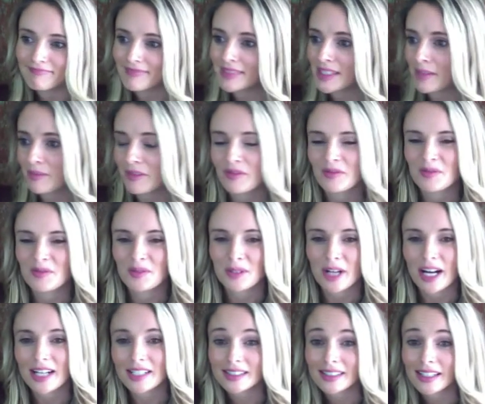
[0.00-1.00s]
something from
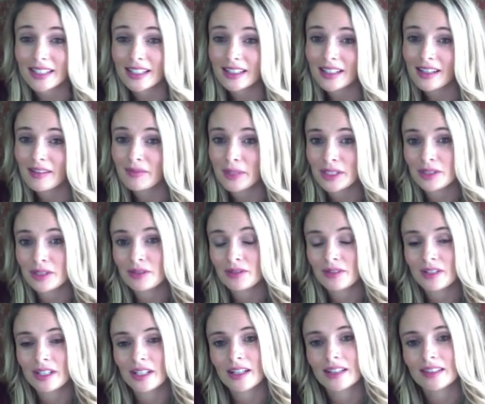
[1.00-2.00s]
scratch. Lately I've been
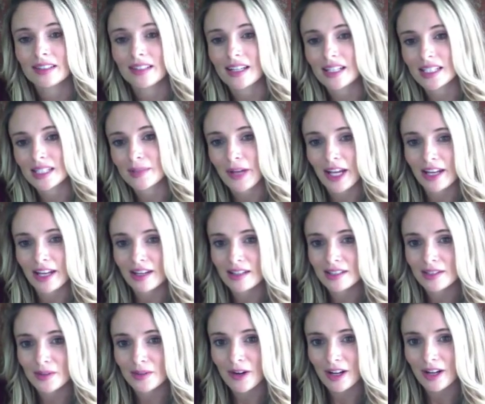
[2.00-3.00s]
doing a lot of spaghetti
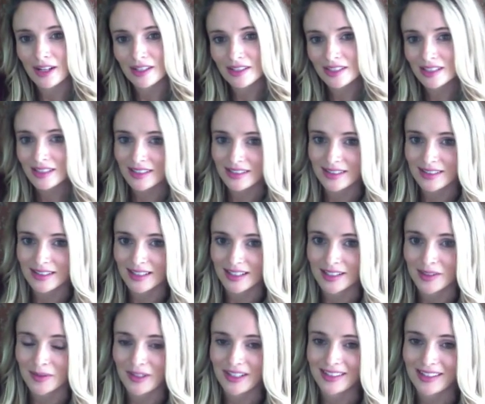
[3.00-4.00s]
squash because that's
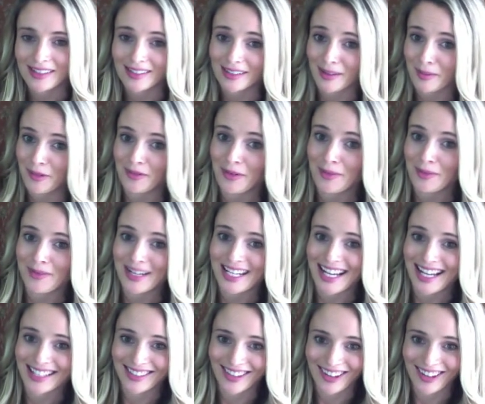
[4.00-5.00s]
what's coming from my
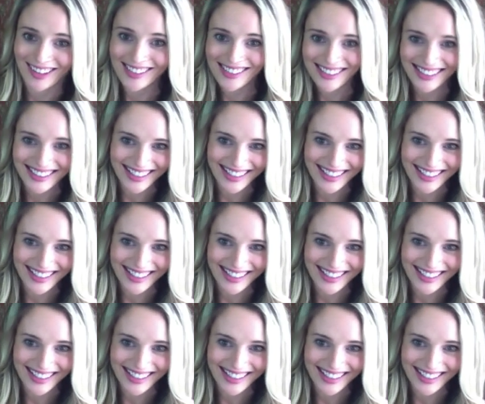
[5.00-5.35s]
dad's garden.